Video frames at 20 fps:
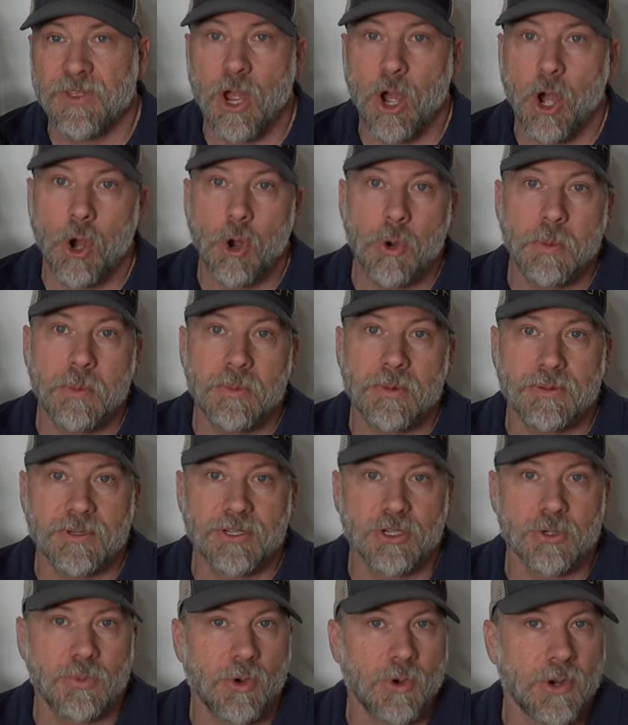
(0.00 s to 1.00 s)
Ohm
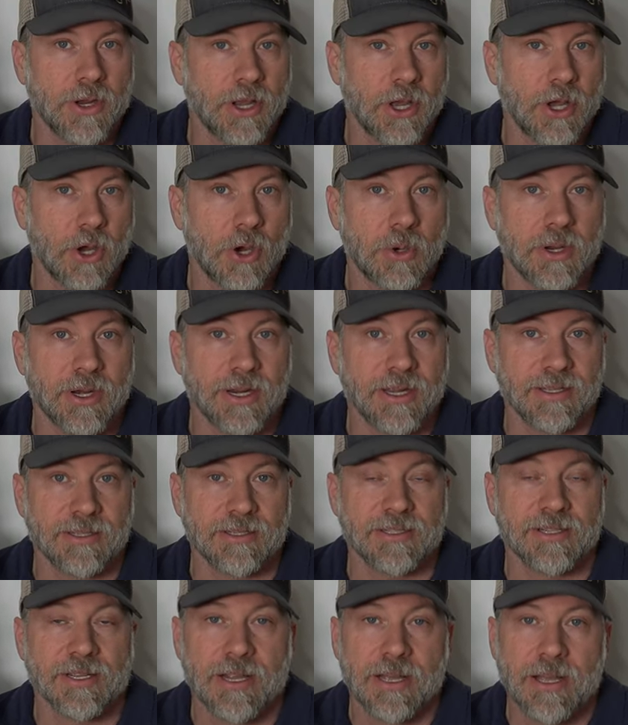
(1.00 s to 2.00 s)
2.0
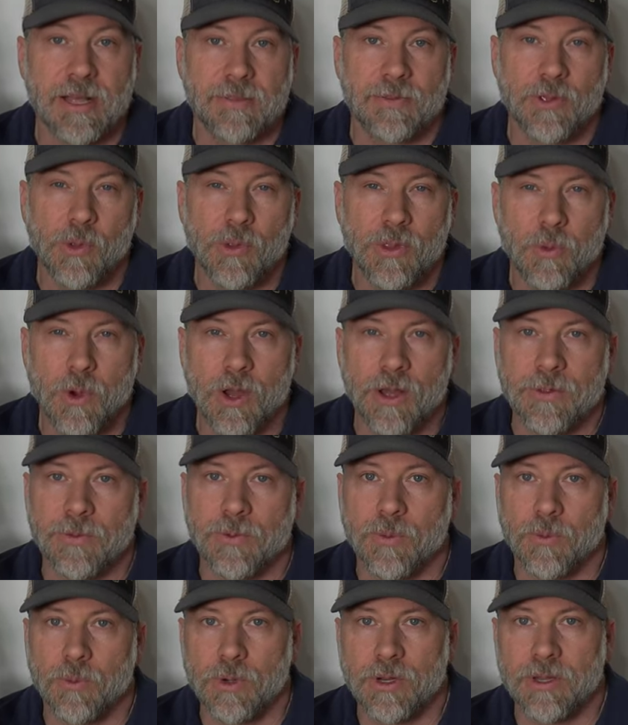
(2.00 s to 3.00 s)
is the only
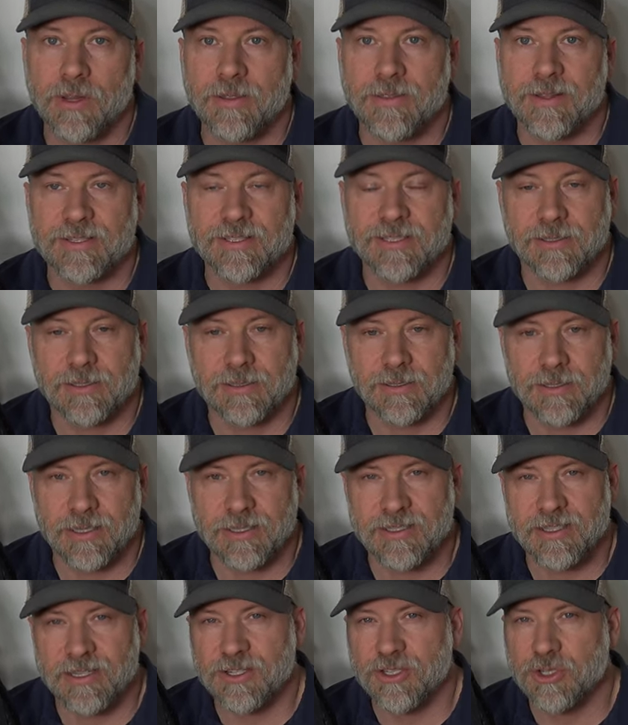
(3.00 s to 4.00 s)
one really that's
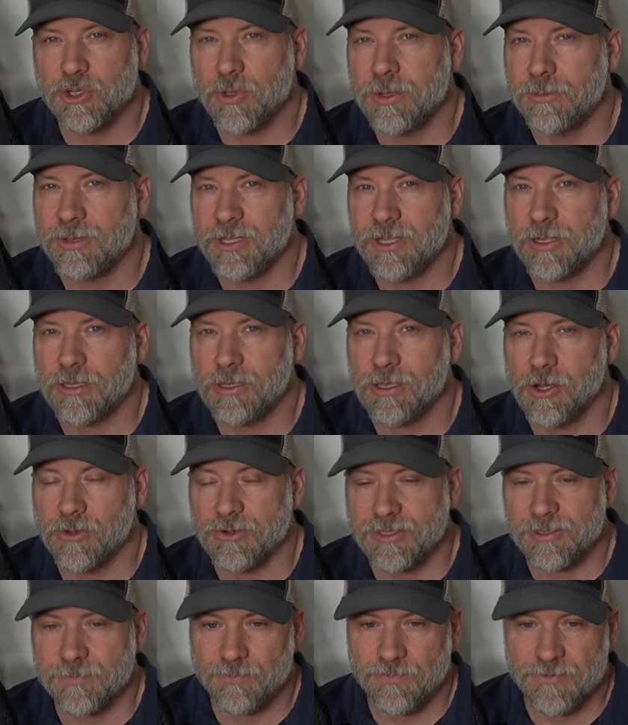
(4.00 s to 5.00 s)
extremely
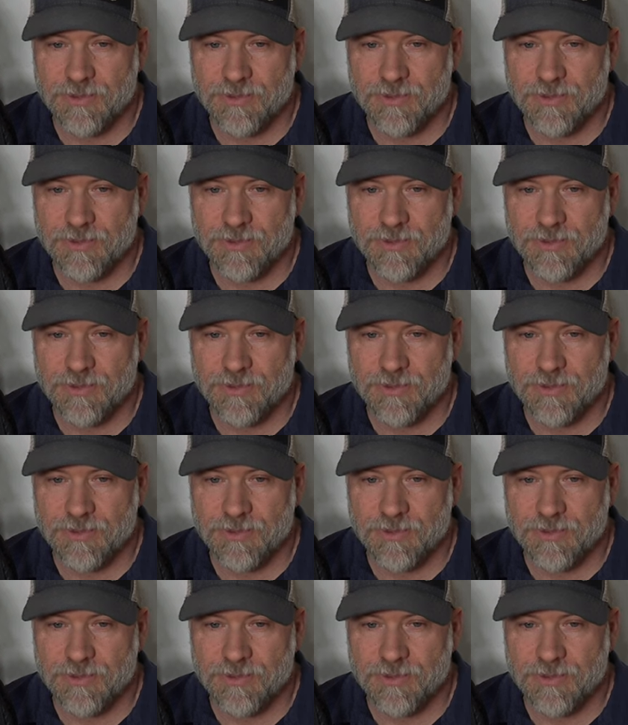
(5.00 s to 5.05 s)
close.